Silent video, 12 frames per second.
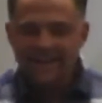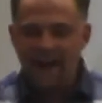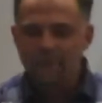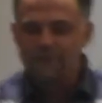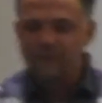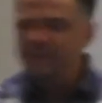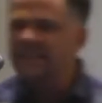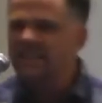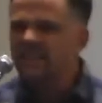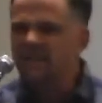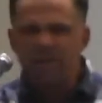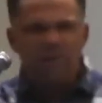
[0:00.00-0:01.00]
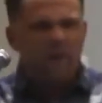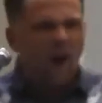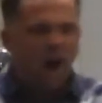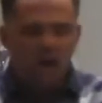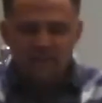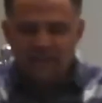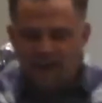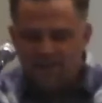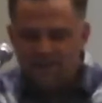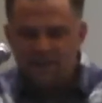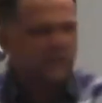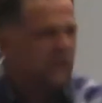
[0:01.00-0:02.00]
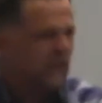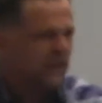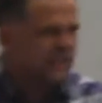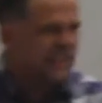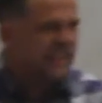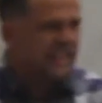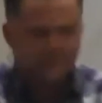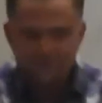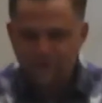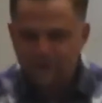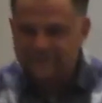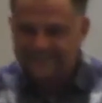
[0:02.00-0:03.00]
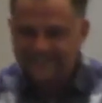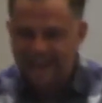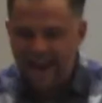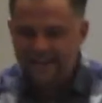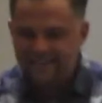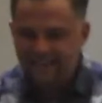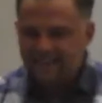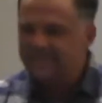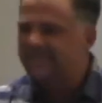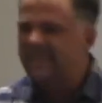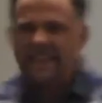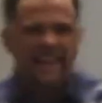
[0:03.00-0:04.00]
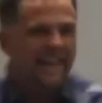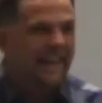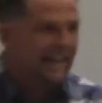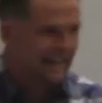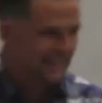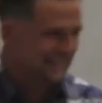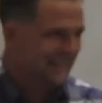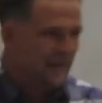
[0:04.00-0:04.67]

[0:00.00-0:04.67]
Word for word: of Jesus falls on the church in its first days, Zacchaeus